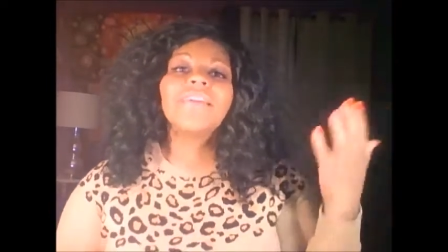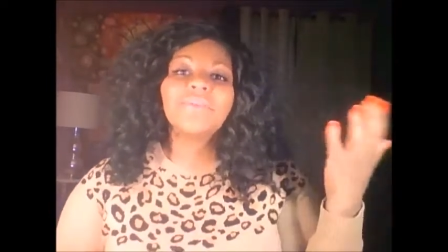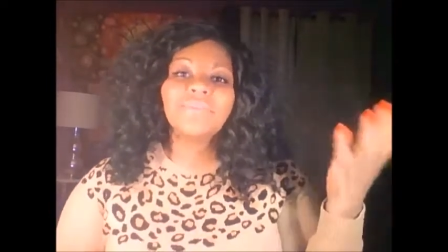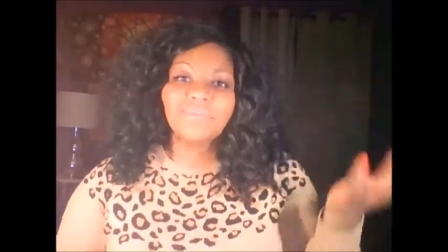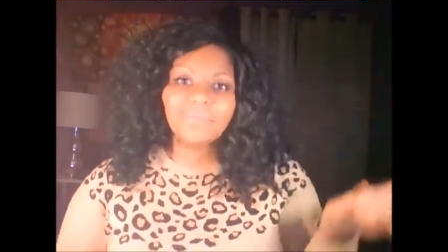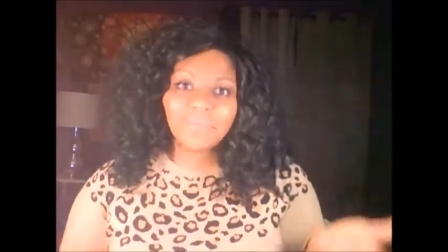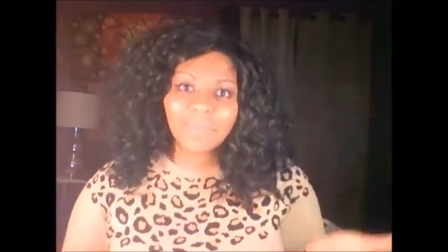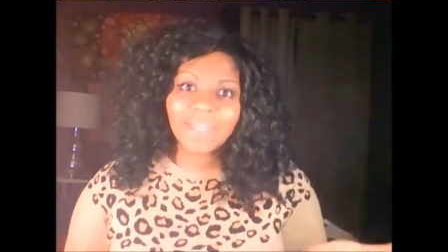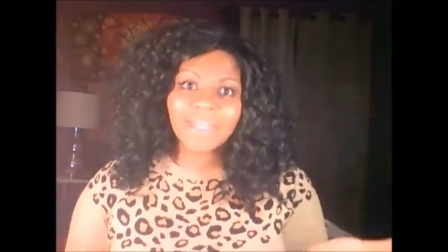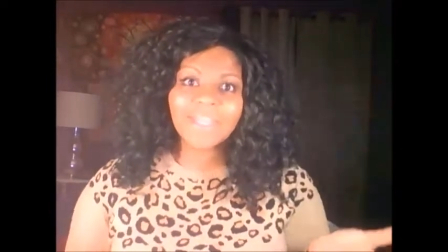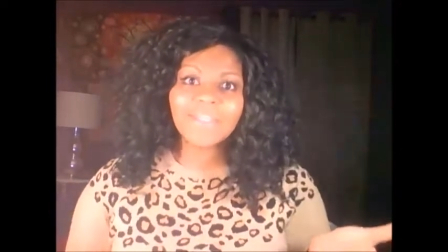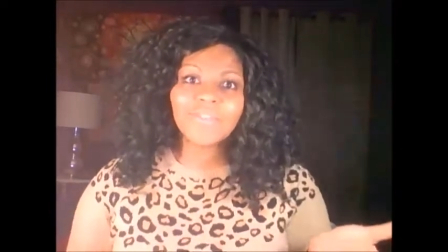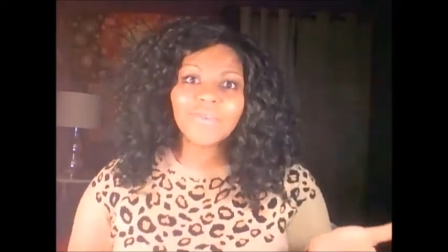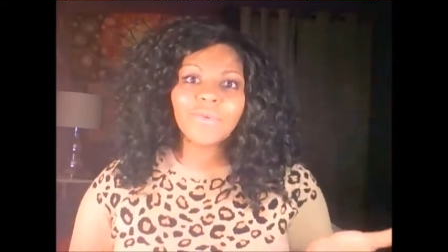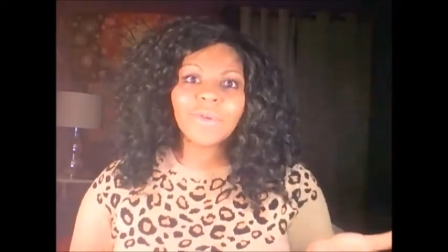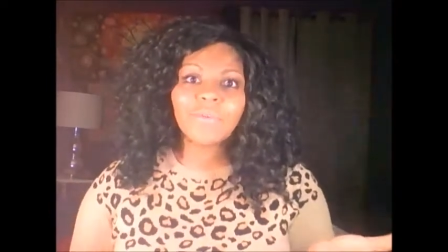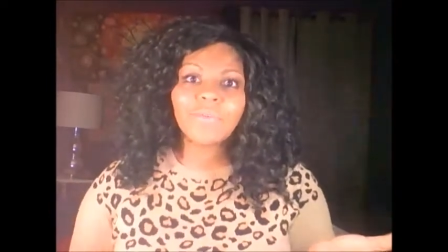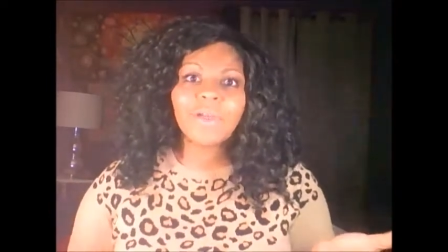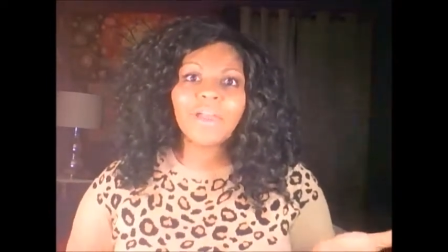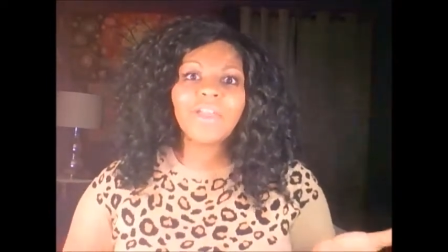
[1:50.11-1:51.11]
me and
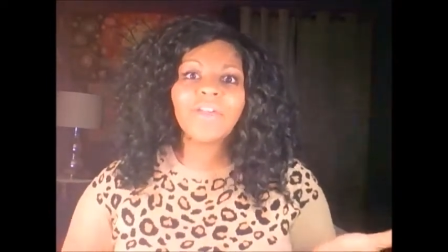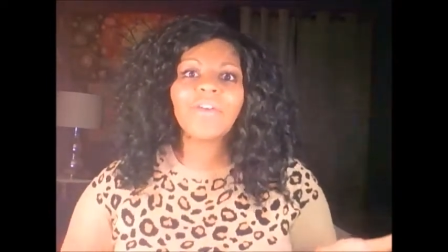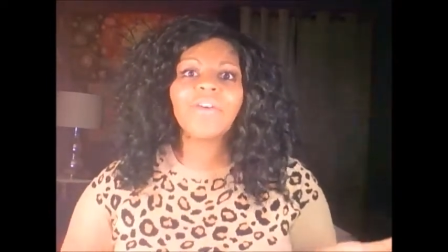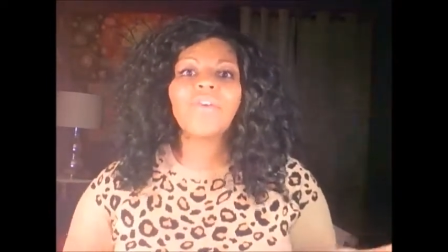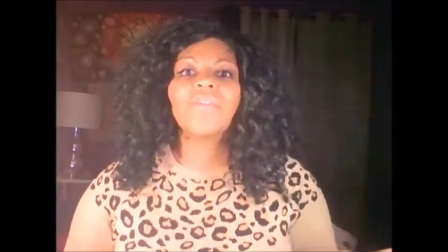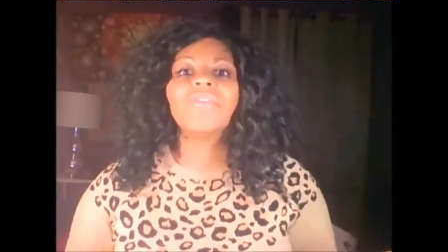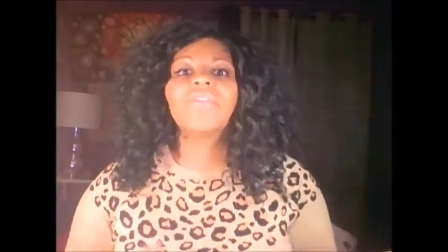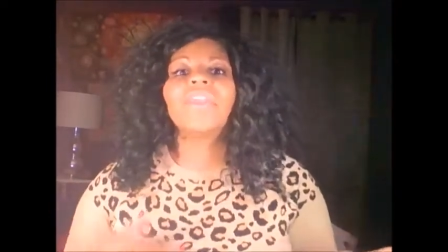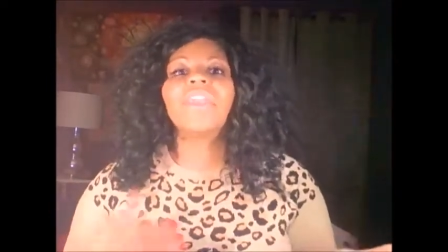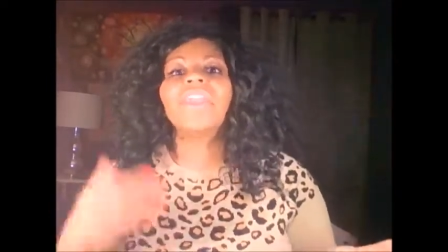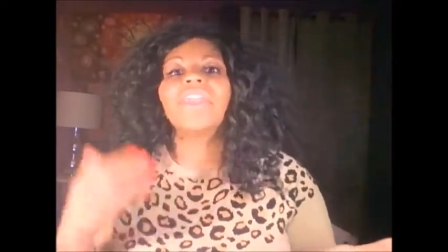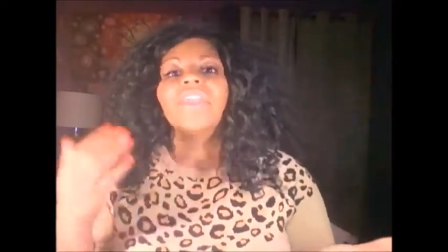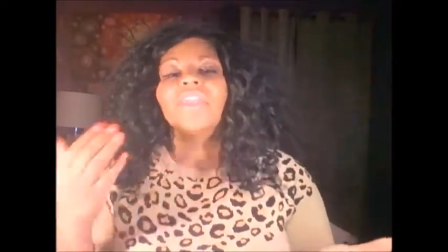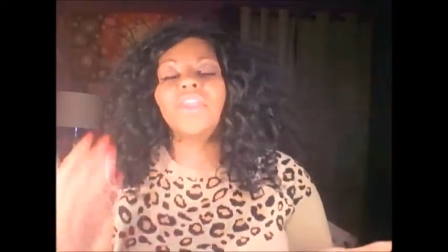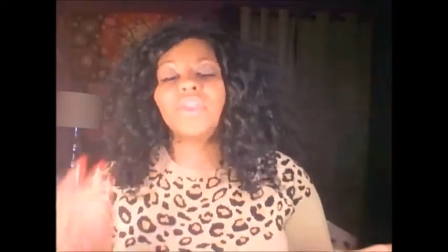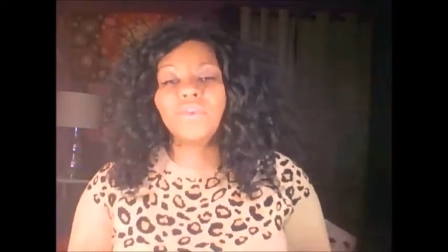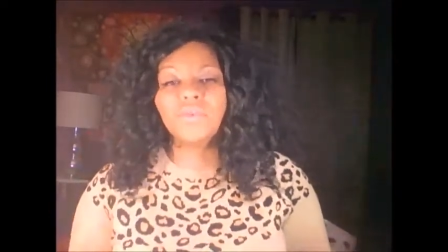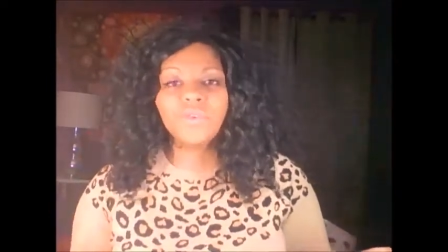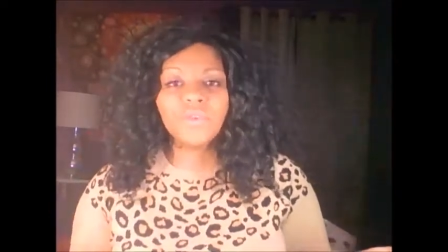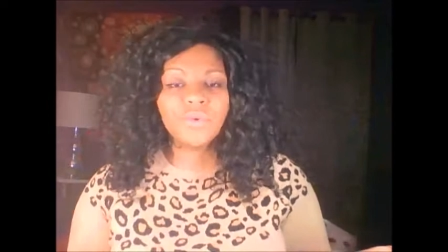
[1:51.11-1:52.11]
doing my own thing,
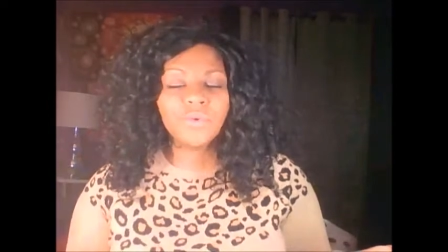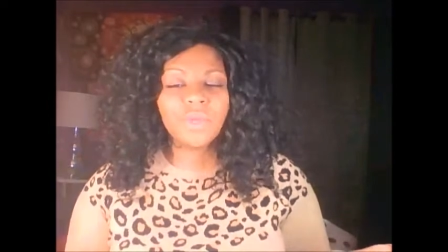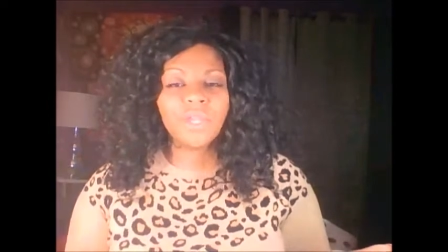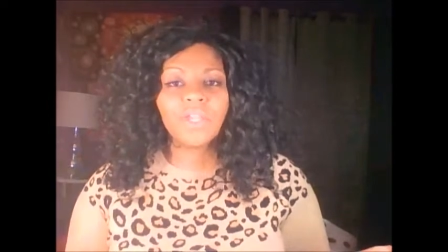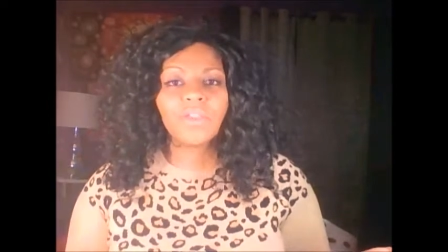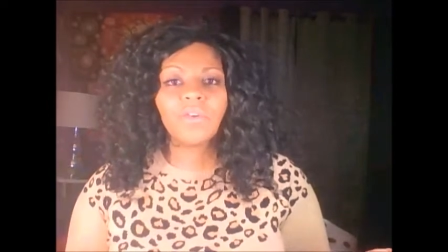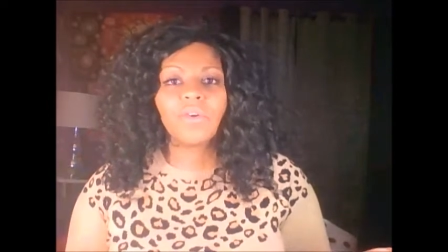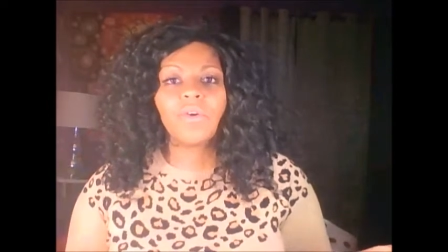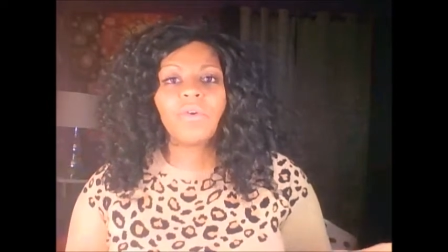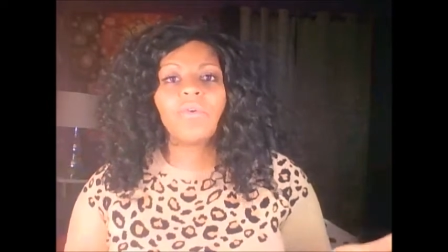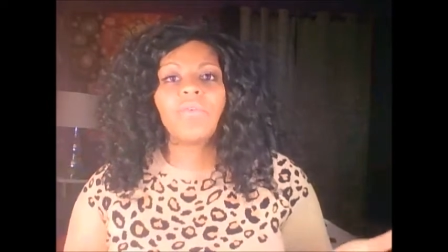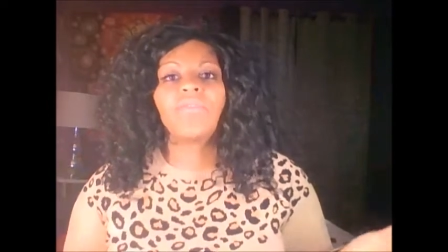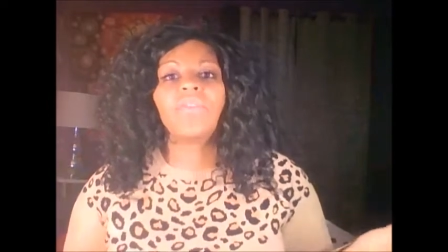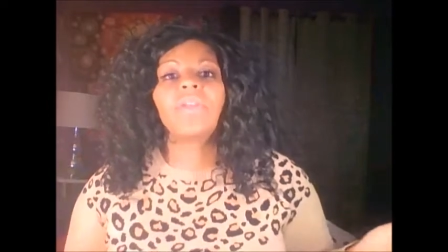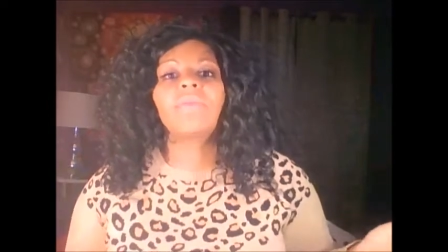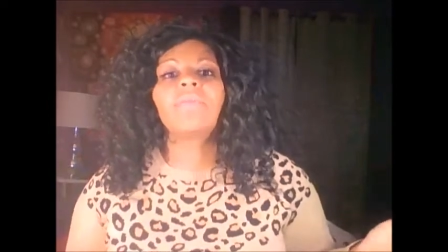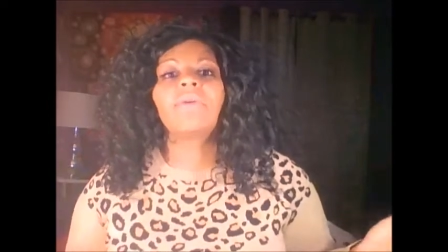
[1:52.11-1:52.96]
you doing your own thing,